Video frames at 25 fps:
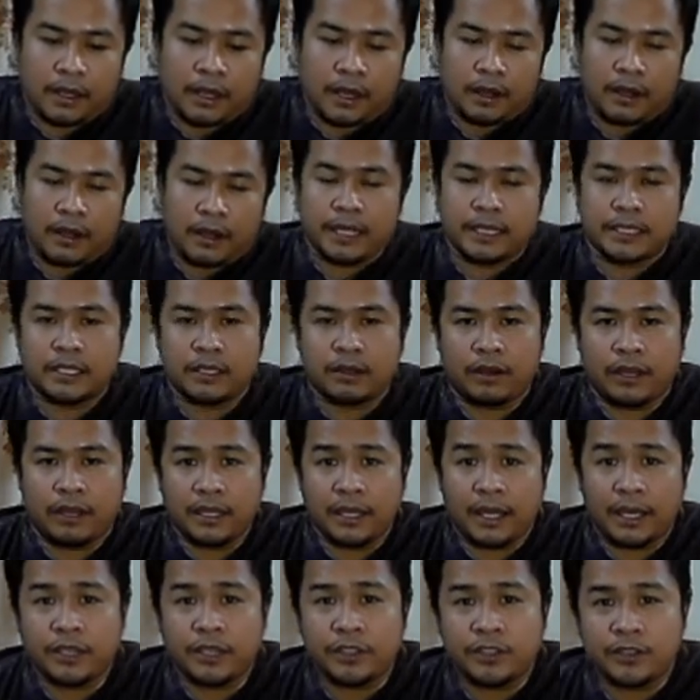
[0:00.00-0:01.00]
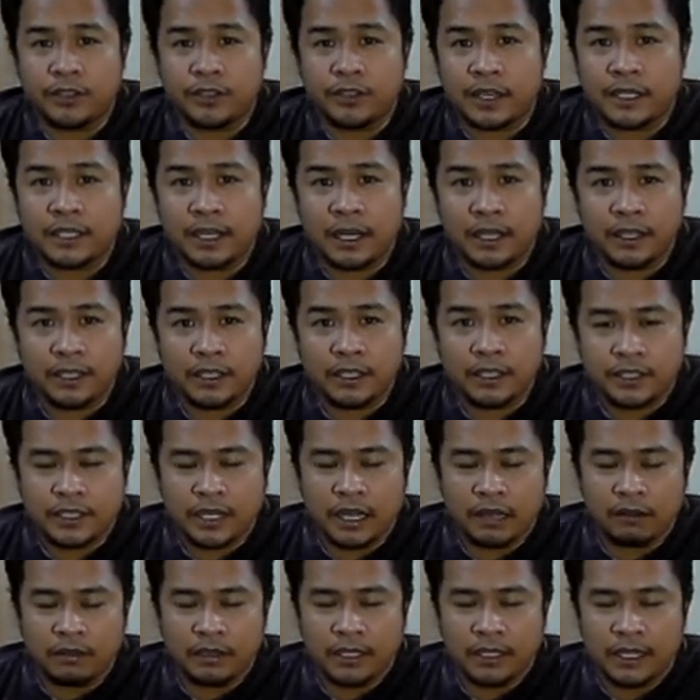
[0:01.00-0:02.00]
All right, so I'd like you to acknowledge
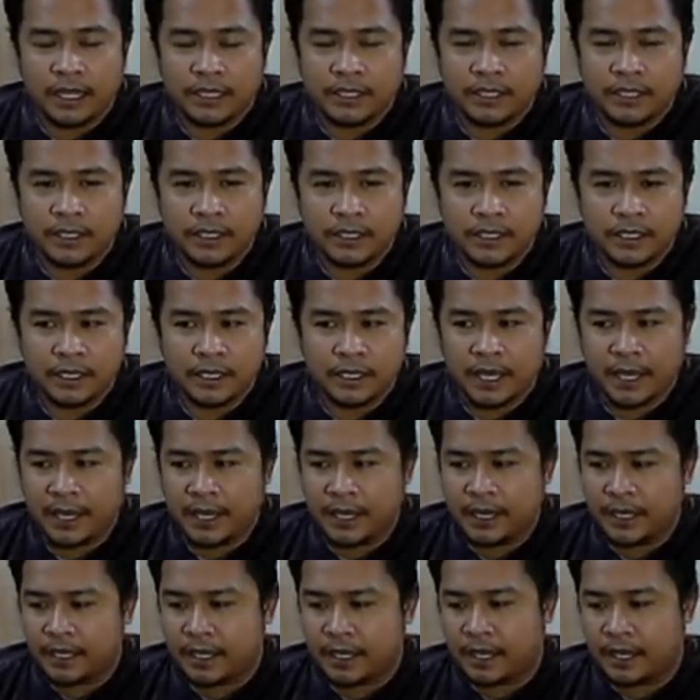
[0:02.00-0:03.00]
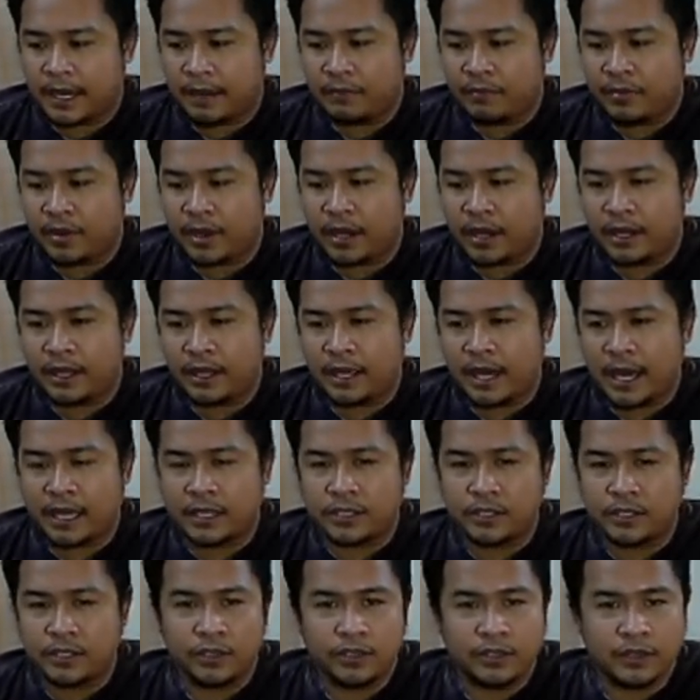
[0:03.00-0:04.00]
our lesson today. I'm not going to
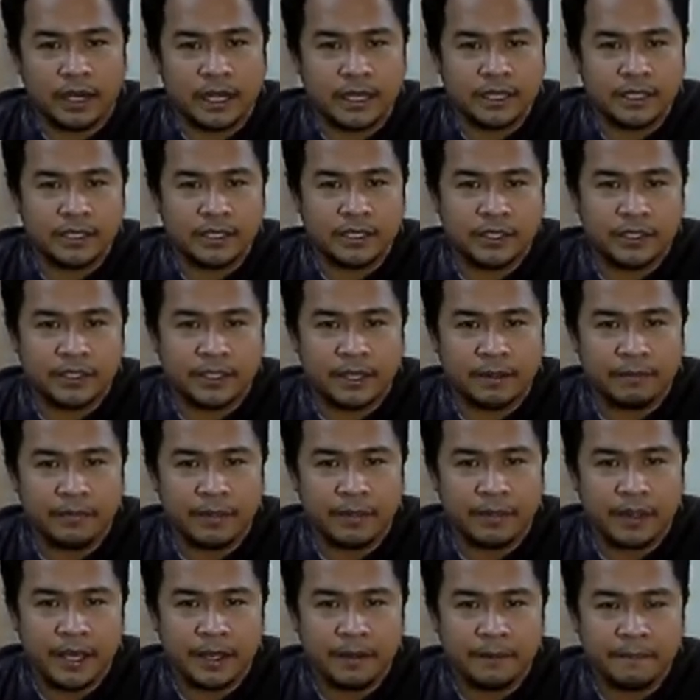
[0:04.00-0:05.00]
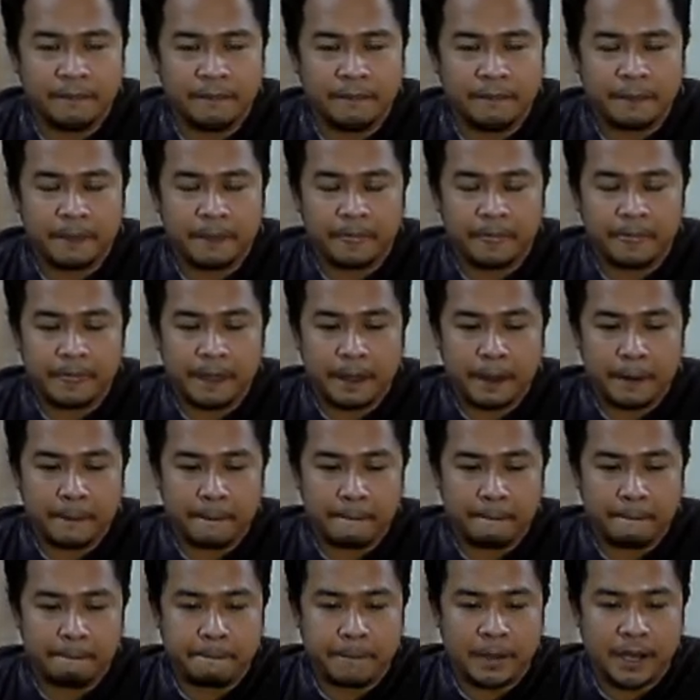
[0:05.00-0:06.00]
ask you to answer something,
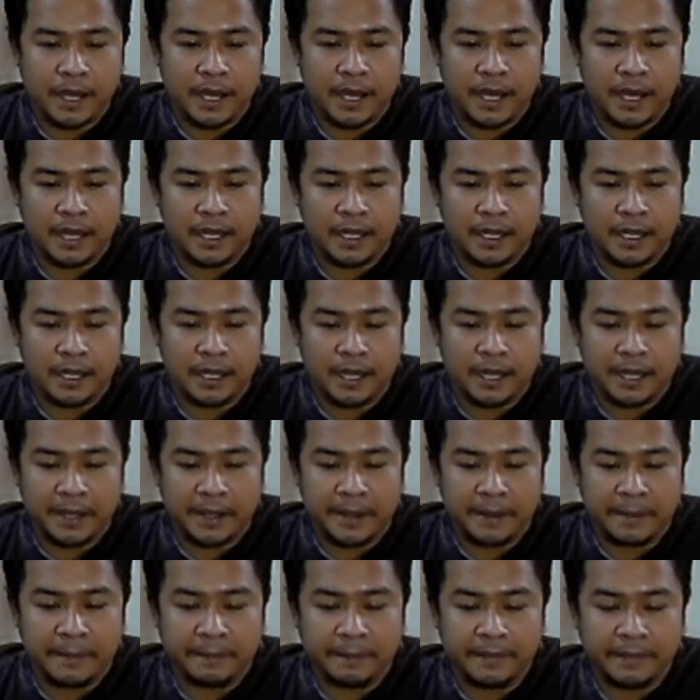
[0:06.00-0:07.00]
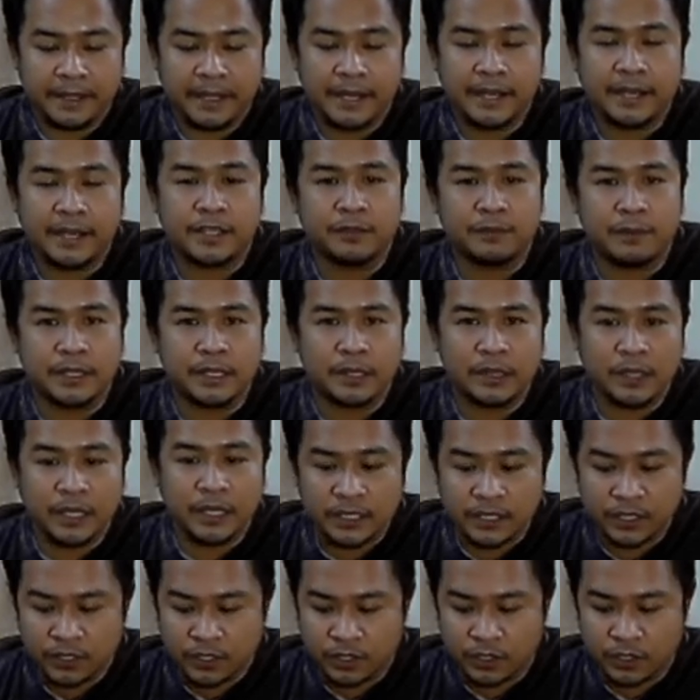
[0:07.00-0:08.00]
but here's what you
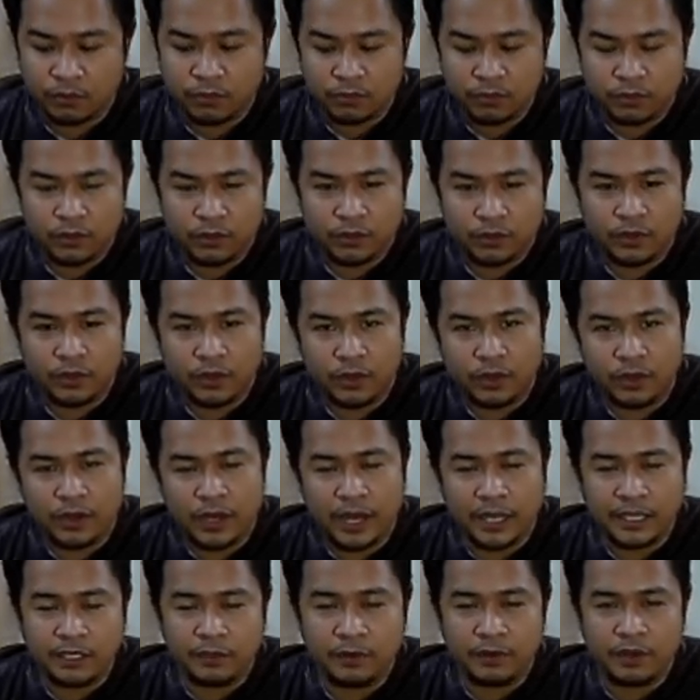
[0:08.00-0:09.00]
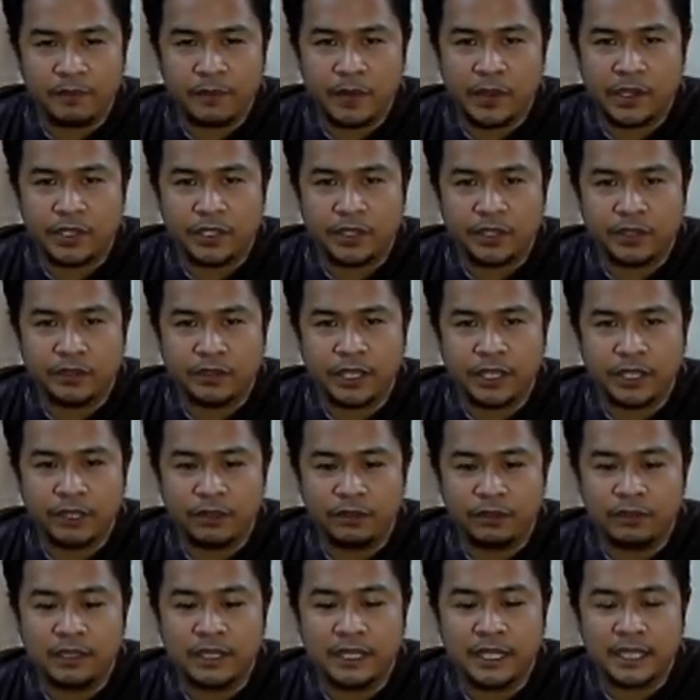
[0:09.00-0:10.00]
need to do. I just want to make sure that
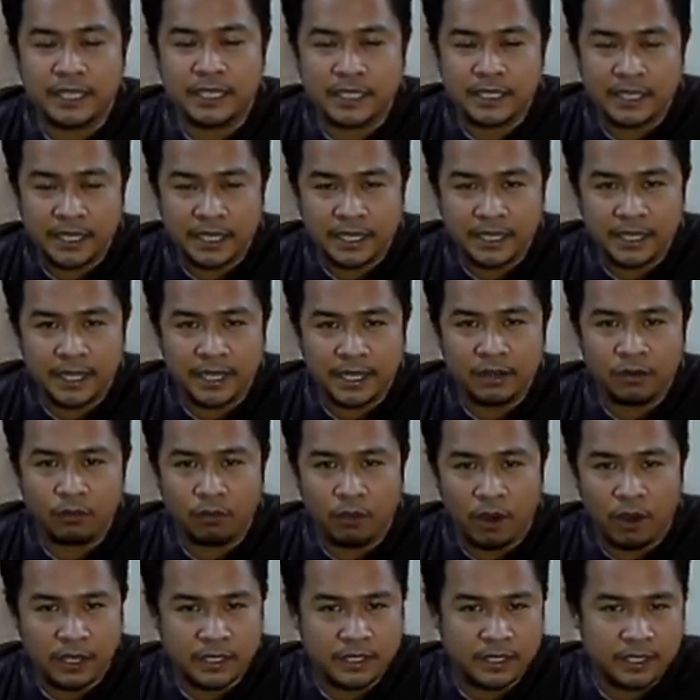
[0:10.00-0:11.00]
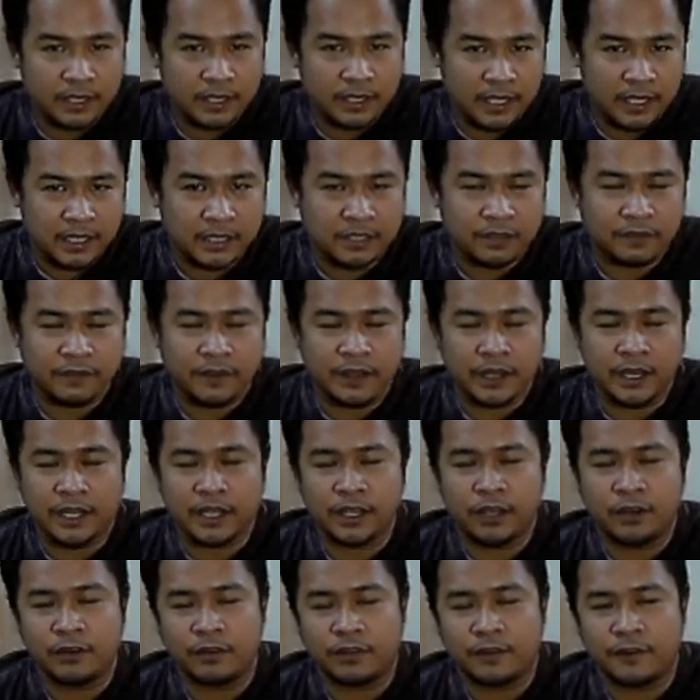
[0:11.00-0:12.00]
you listen and watch this
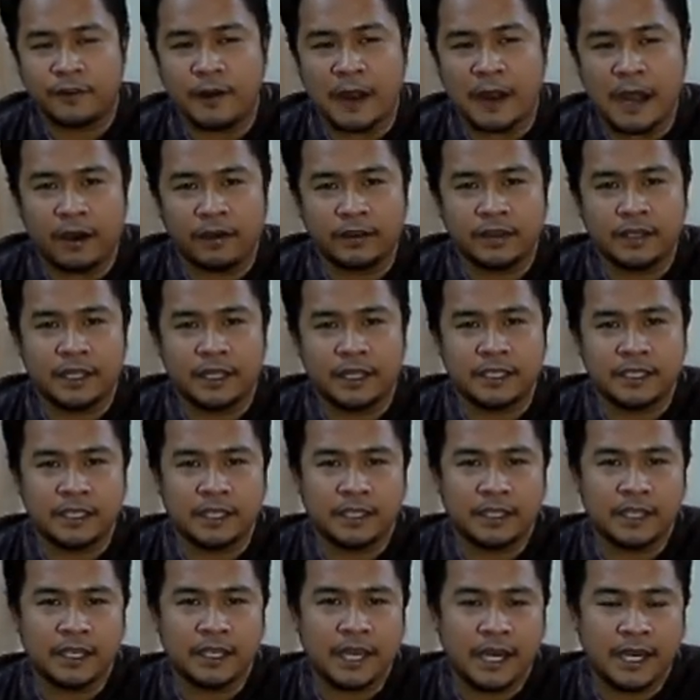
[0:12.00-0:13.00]
video throughout until the